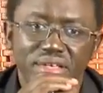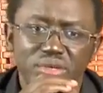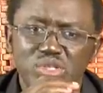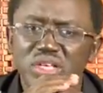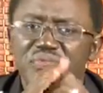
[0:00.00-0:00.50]

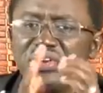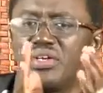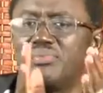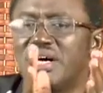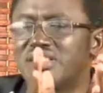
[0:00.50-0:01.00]
You see,
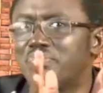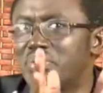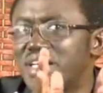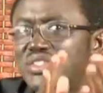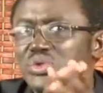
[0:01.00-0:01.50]
freedom has a
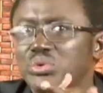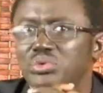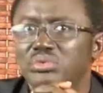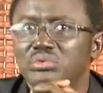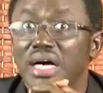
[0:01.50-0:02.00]
price too,
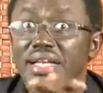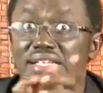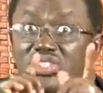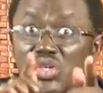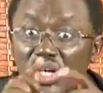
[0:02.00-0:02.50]
and it
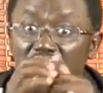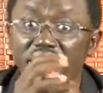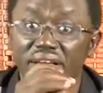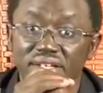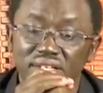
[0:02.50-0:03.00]
is
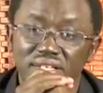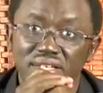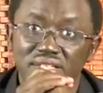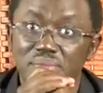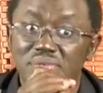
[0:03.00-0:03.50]
high.
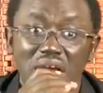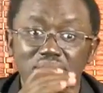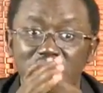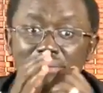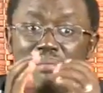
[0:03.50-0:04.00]

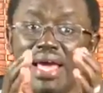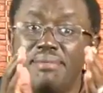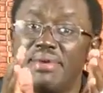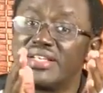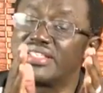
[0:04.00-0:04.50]
Sometimes a man
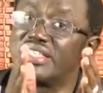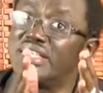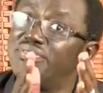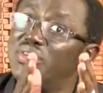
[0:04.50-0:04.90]
must give